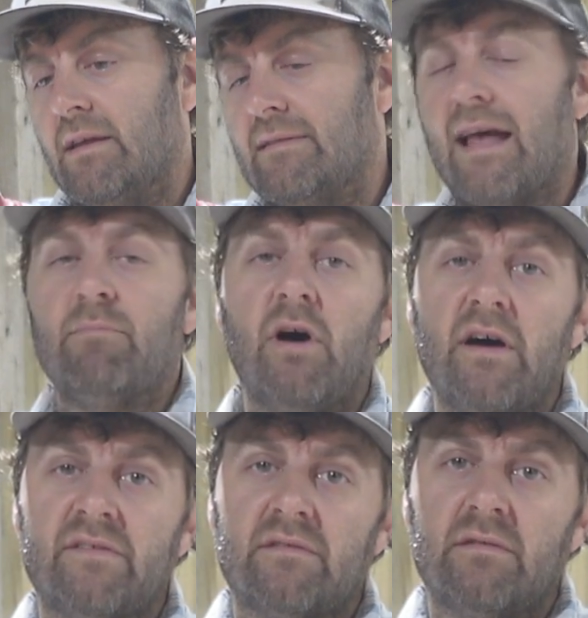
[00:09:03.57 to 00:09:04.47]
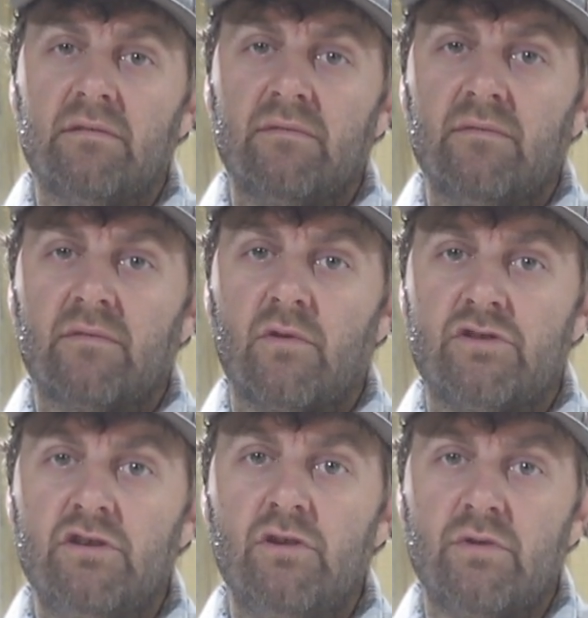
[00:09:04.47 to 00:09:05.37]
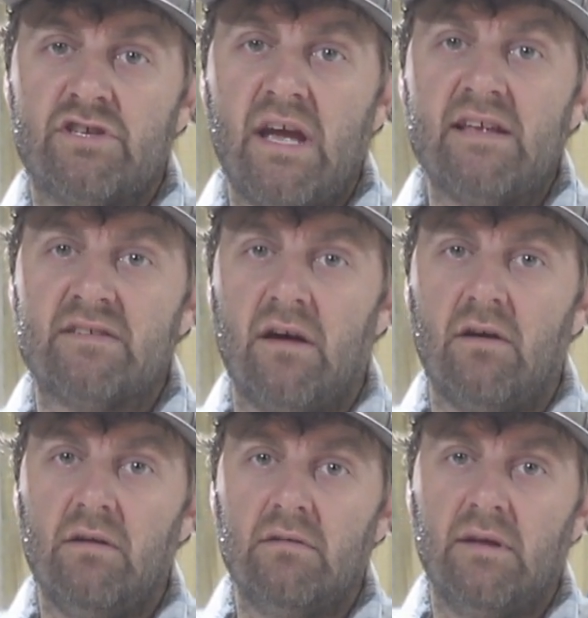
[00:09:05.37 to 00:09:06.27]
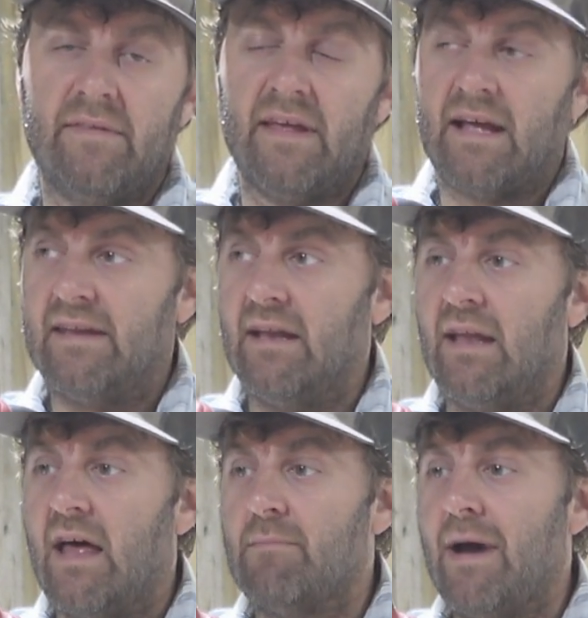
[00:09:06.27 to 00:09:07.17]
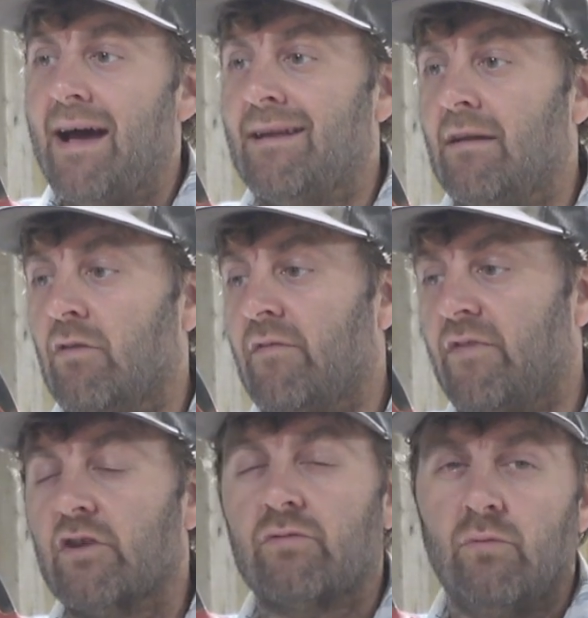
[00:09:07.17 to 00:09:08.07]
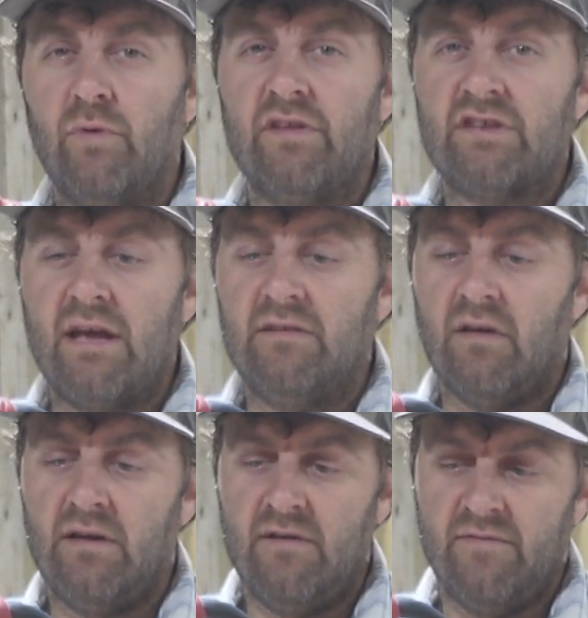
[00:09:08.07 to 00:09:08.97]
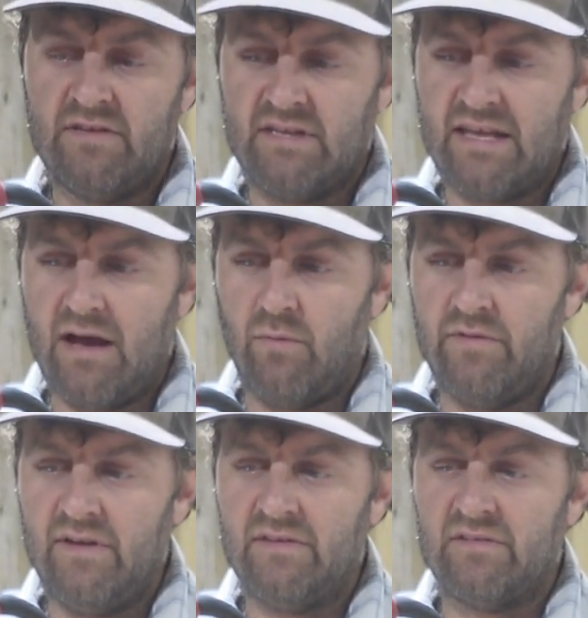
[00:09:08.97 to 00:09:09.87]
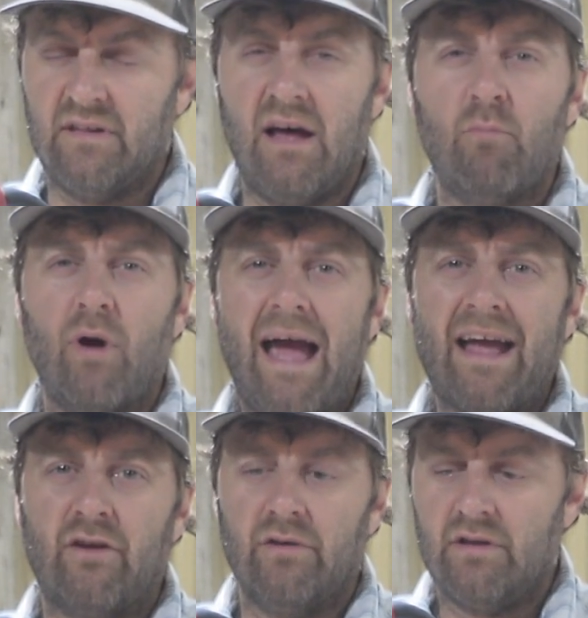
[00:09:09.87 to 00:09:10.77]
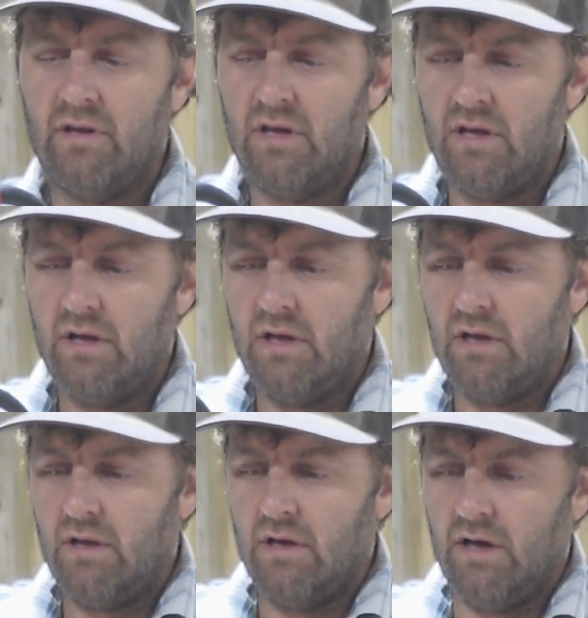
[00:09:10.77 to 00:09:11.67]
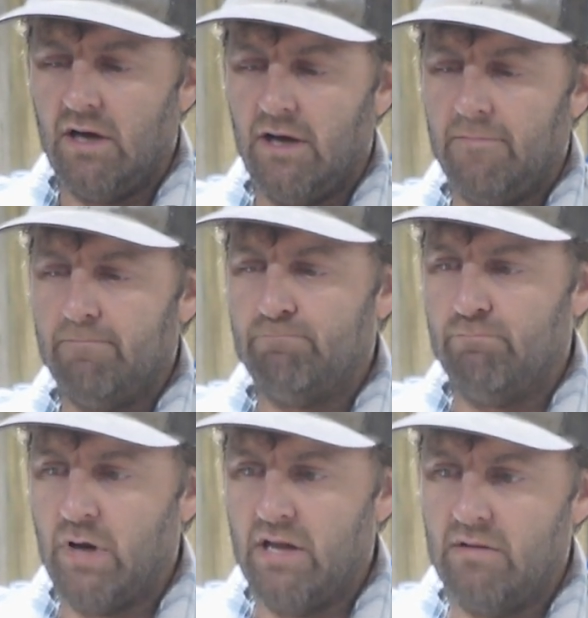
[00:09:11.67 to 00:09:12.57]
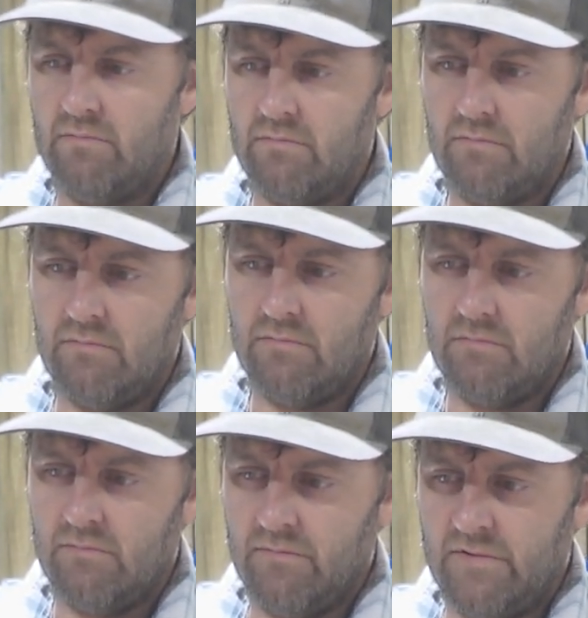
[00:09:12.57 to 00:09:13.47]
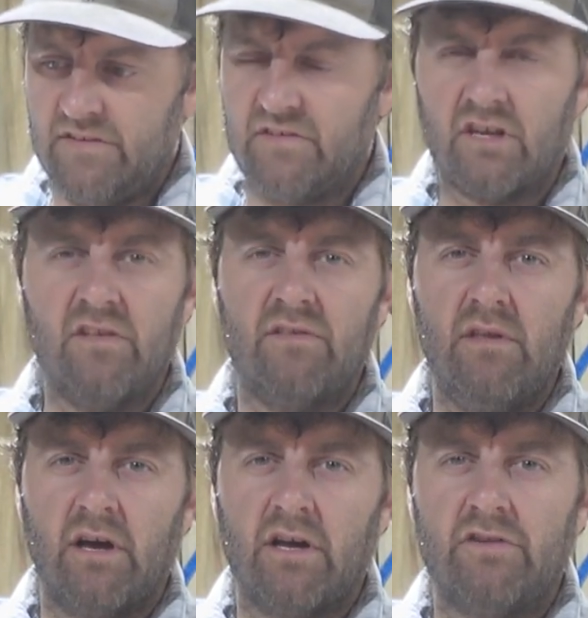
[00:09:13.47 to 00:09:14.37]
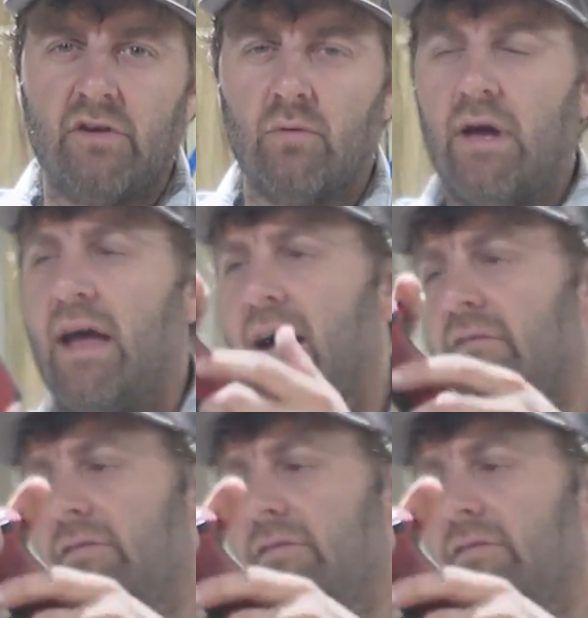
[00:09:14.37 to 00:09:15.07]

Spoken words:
not a must. Of course, you can do it with a chainsaw. I think I did a lot of mine on the first one with a chainsaw, and then eventually got one of these. This is a lot more accurate. But this is a good tool to have.